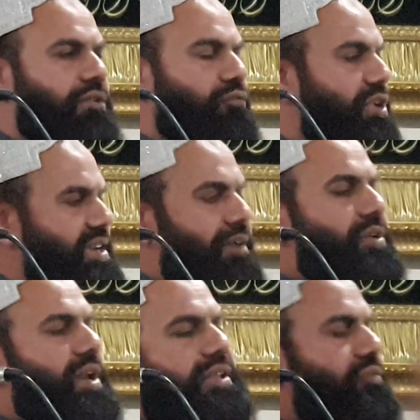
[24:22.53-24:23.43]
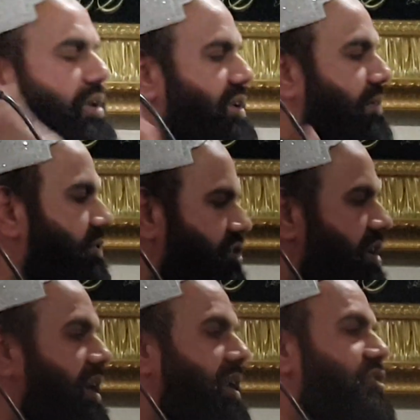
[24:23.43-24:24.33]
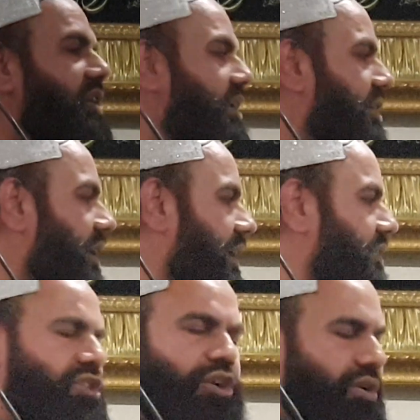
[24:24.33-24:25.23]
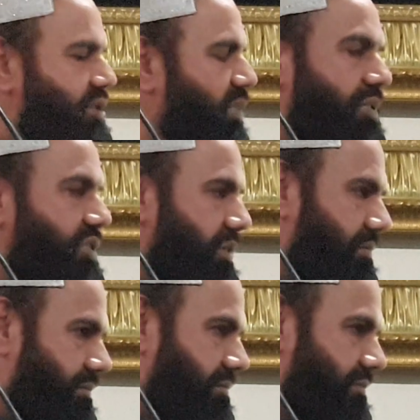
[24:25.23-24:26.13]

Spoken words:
Whatever in the fridge, if she needs it, she can take it. She don't need permission.